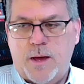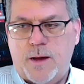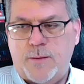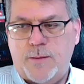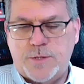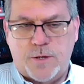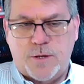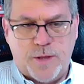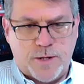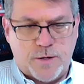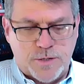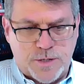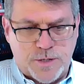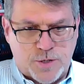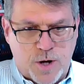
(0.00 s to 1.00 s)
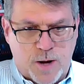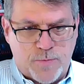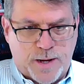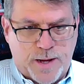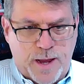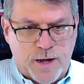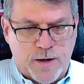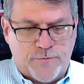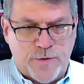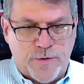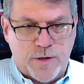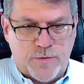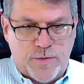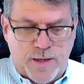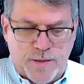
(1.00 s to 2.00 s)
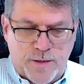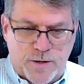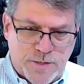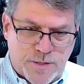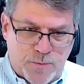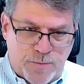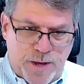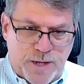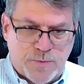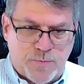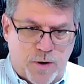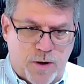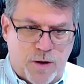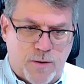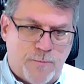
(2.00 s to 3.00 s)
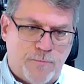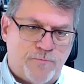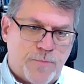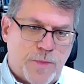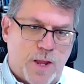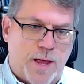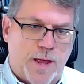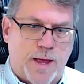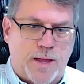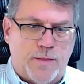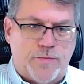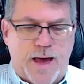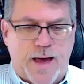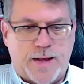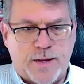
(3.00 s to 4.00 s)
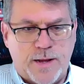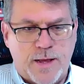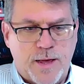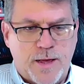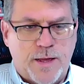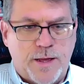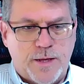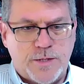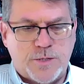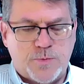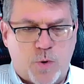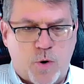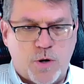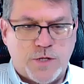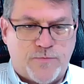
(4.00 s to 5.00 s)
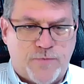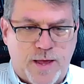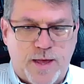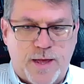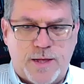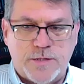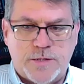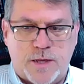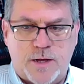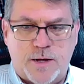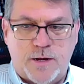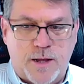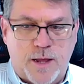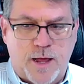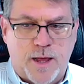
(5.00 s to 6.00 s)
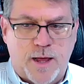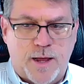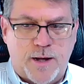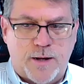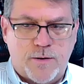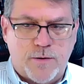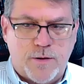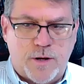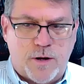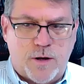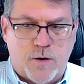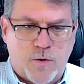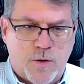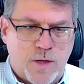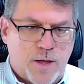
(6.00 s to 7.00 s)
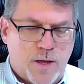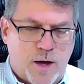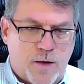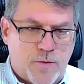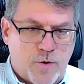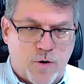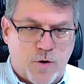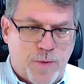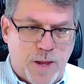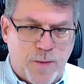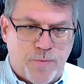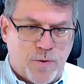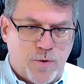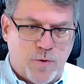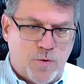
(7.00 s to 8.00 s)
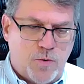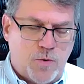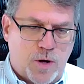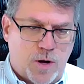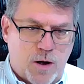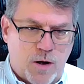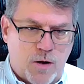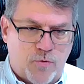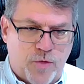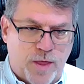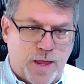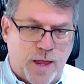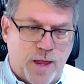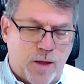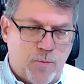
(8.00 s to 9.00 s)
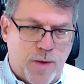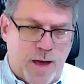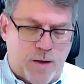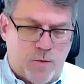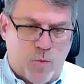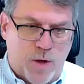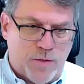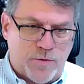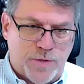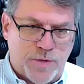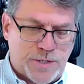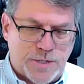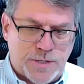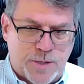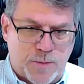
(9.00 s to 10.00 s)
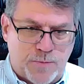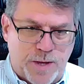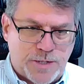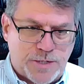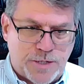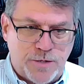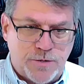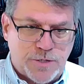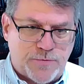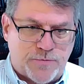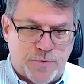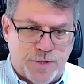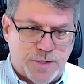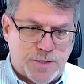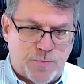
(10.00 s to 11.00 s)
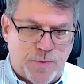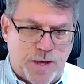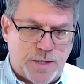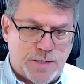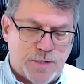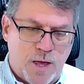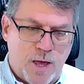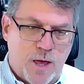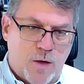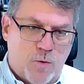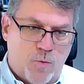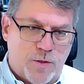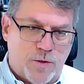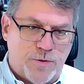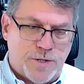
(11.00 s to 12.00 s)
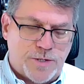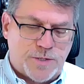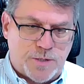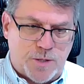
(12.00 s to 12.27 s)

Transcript: So I think there's a Tropicana field. Then there's the baseball. And that is sports fans and other people who are thinking about whether this is the best use for this space, whether this is the